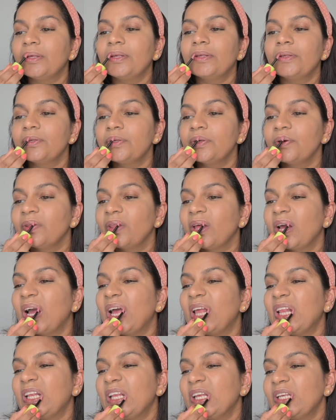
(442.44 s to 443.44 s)
So the
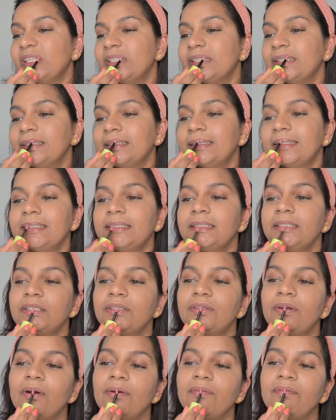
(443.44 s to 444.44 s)
consistency is
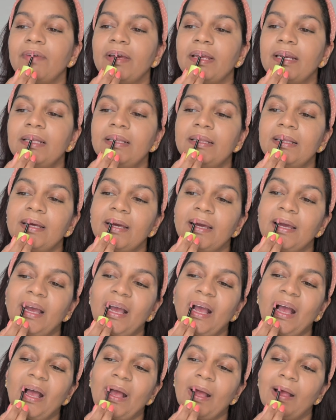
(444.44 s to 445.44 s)
not very thick.